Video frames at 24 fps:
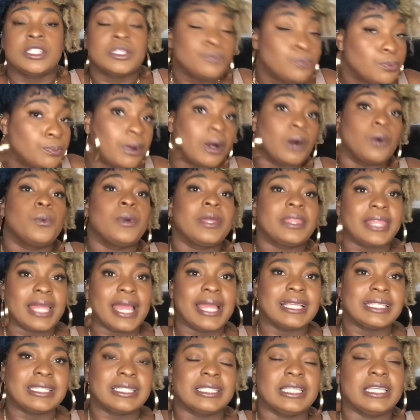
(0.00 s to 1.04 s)
but with
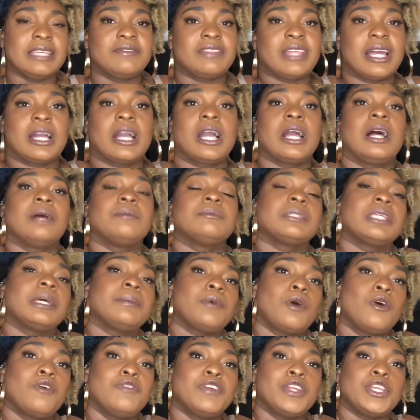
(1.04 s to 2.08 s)
a sleeve that comes up
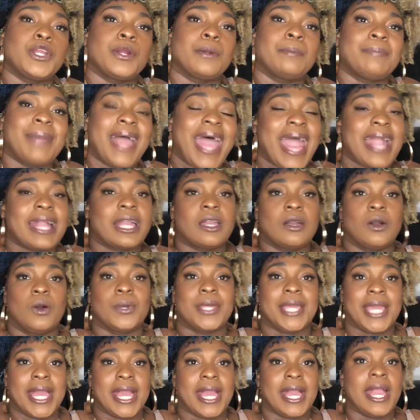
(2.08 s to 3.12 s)
over your back,
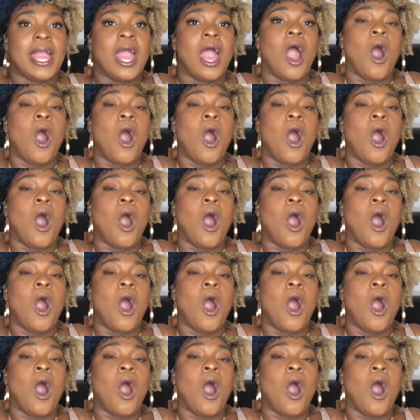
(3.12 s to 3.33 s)
okay?